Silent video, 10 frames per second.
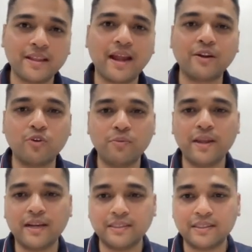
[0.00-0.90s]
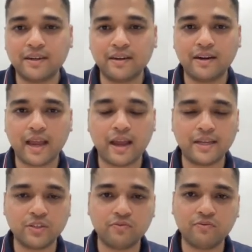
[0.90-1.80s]
that could be considered
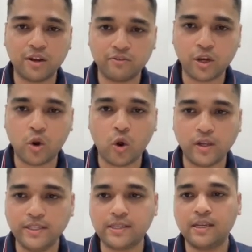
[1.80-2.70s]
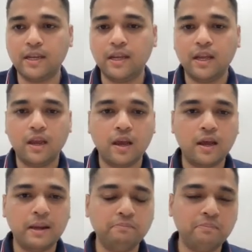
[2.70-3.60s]
as one of the cons.
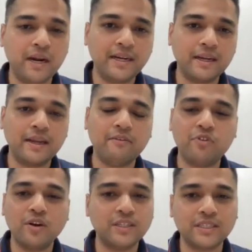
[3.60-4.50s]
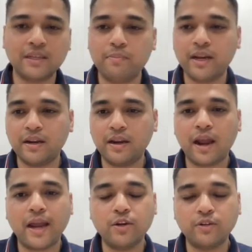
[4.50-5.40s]
But if you are just a beginner,
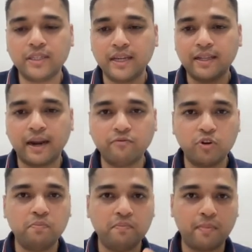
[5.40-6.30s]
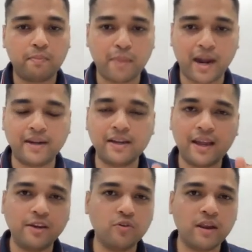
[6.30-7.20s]
I don't think that would matter,
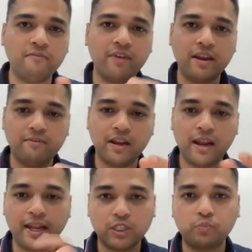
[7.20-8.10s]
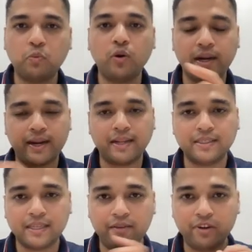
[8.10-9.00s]
and you can very well export it
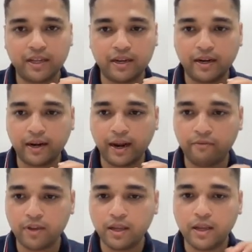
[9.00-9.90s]
and save it in a drive.